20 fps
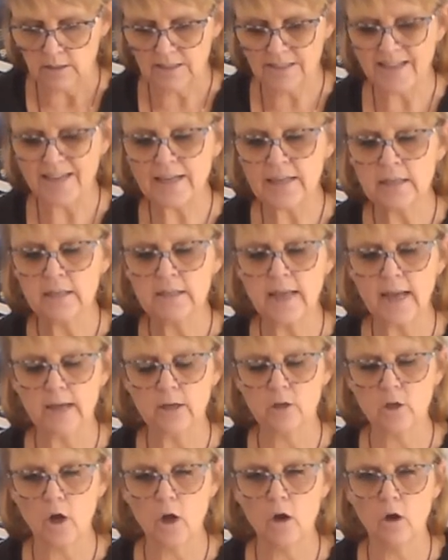letting that
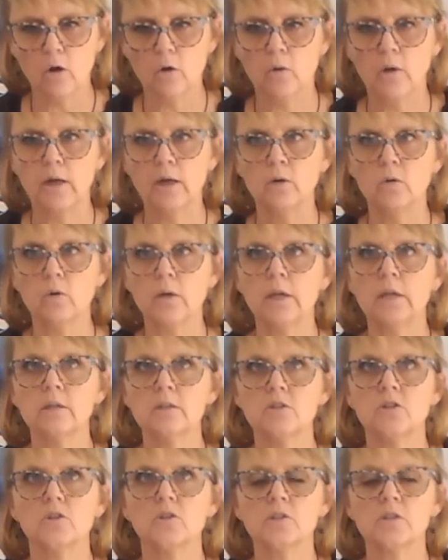go and looking
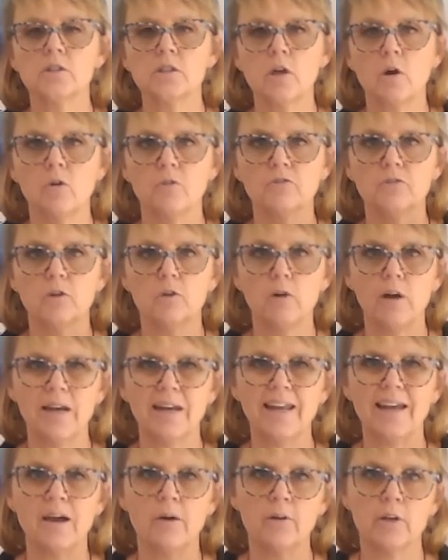to yourself, you're
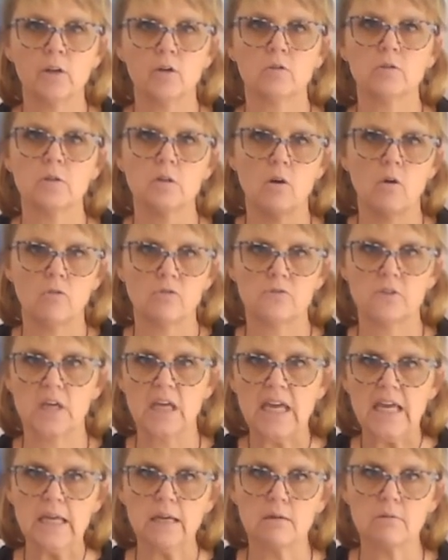allowing yourself to
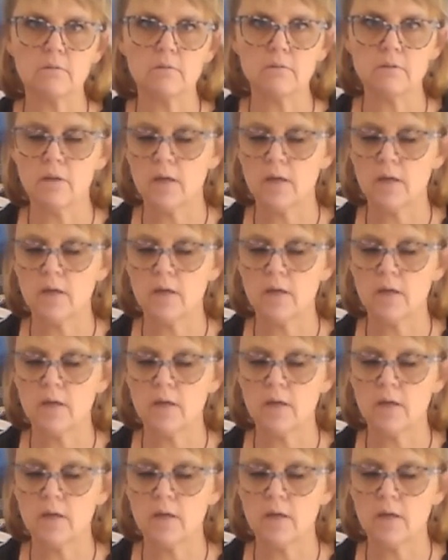heal.